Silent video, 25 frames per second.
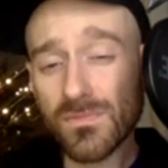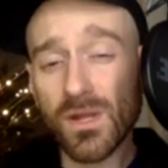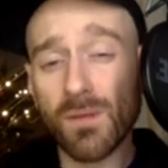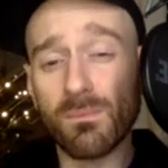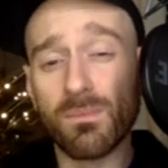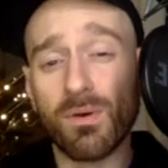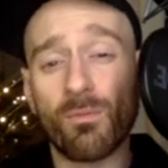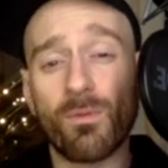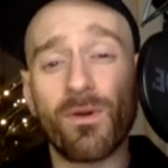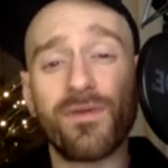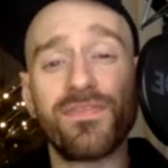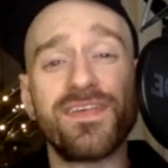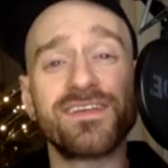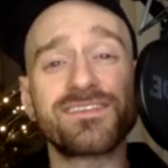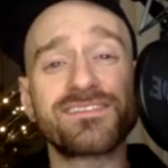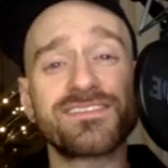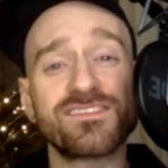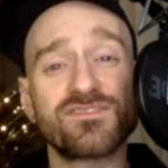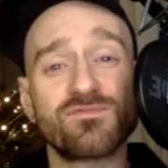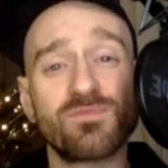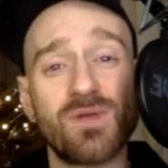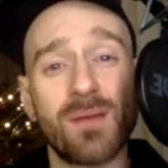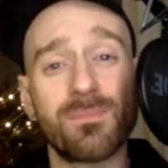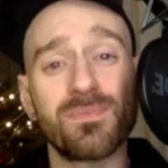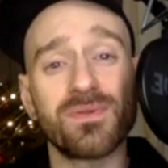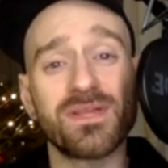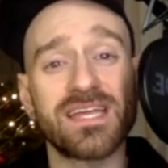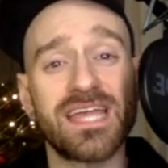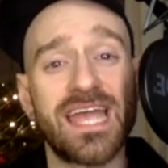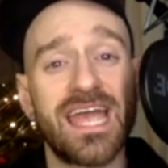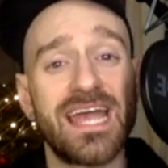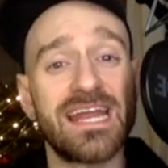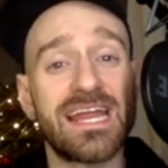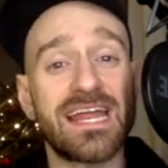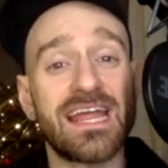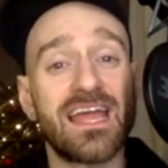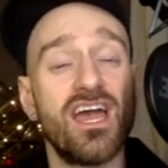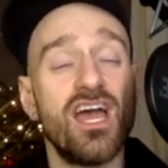But when this is
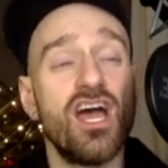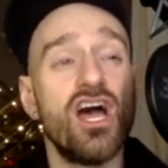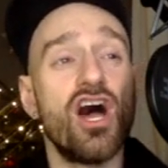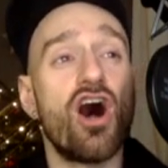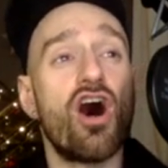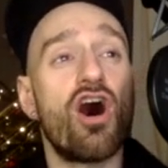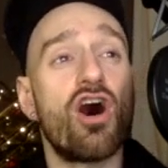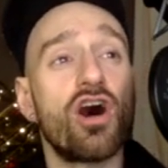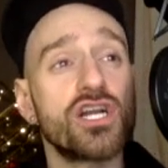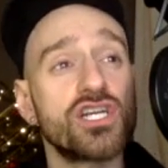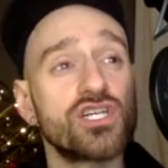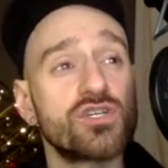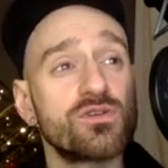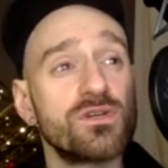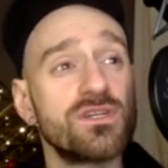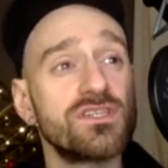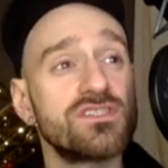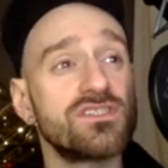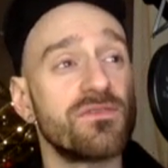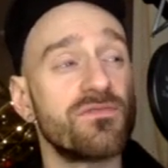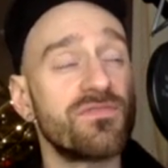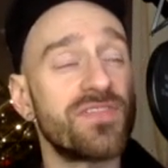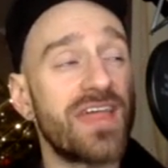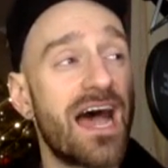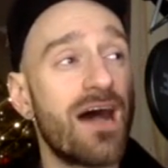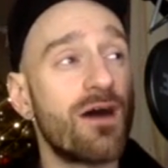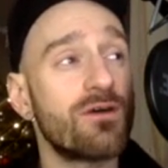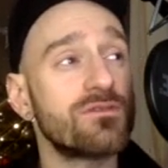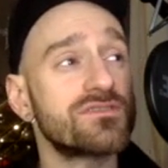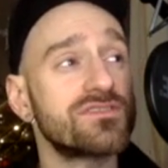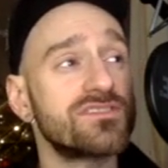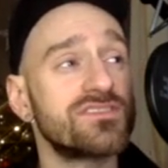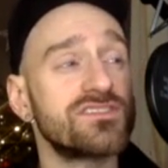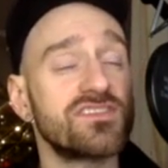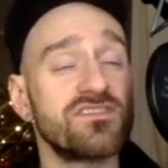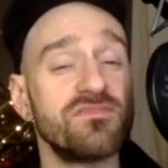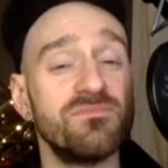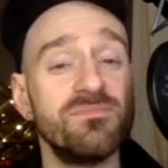replicating hundreds of
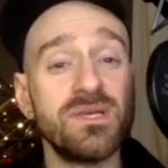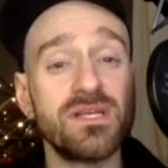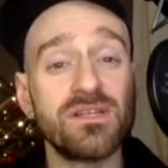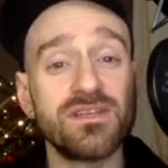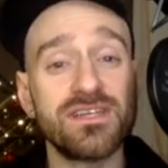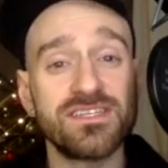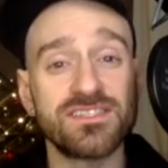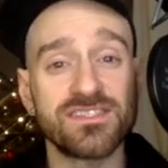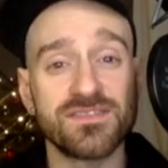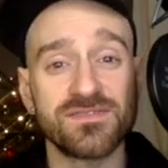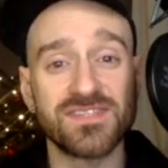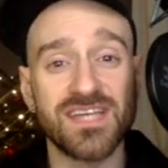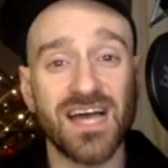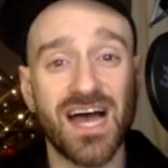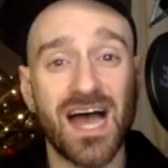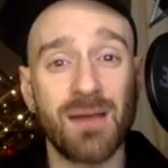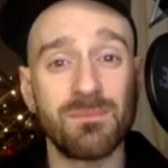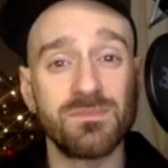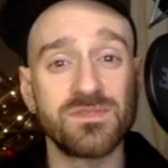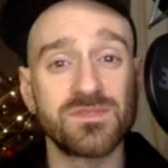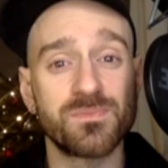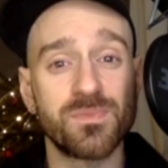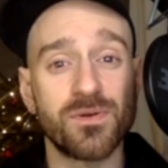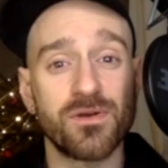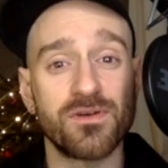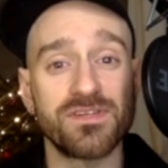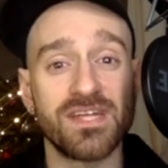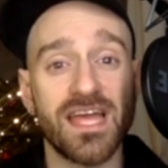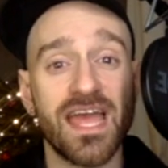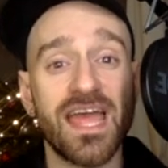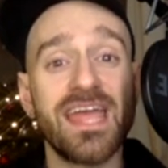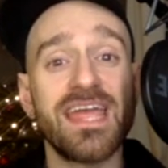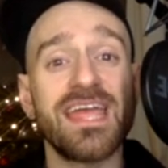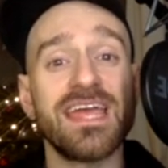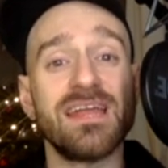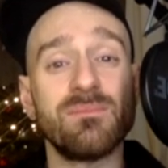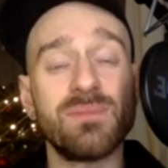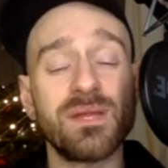thousands of millions of times per
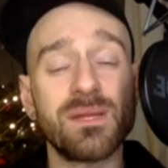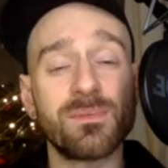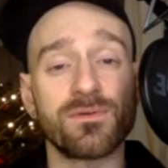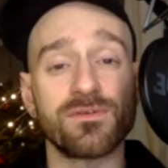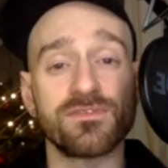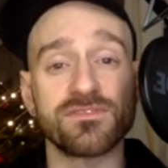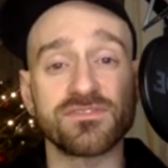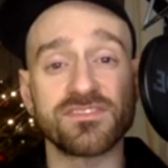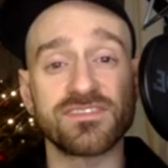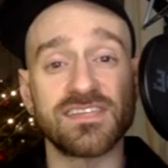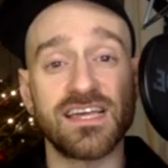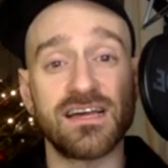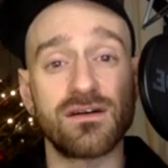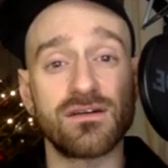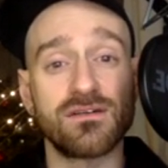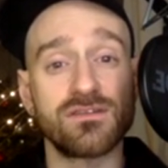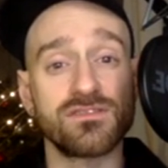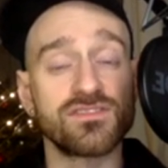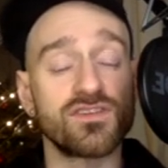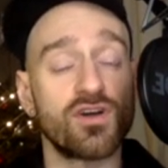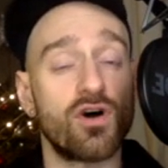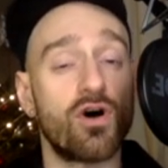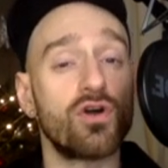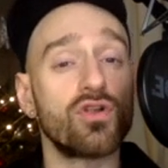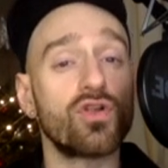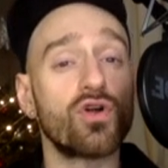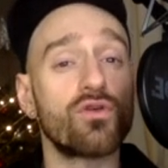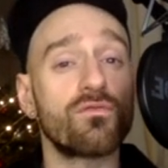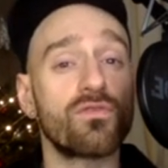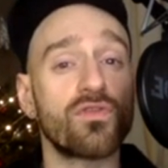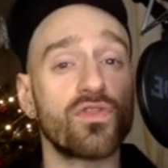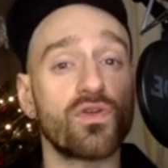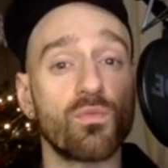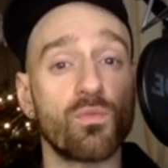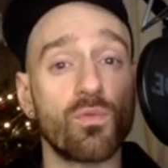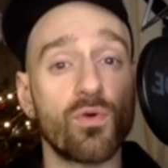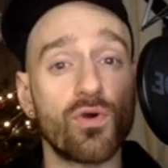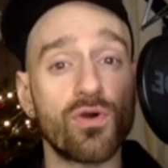day in people's cells all over
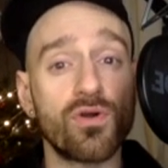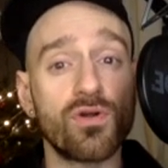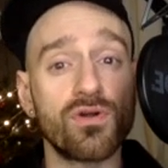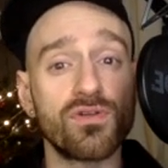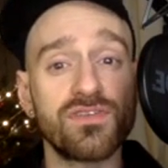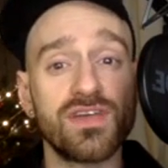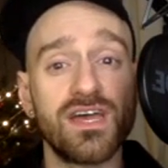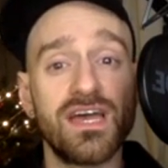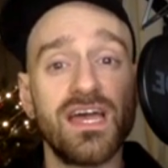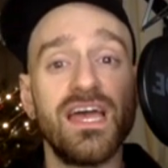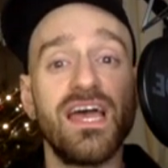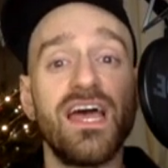the world,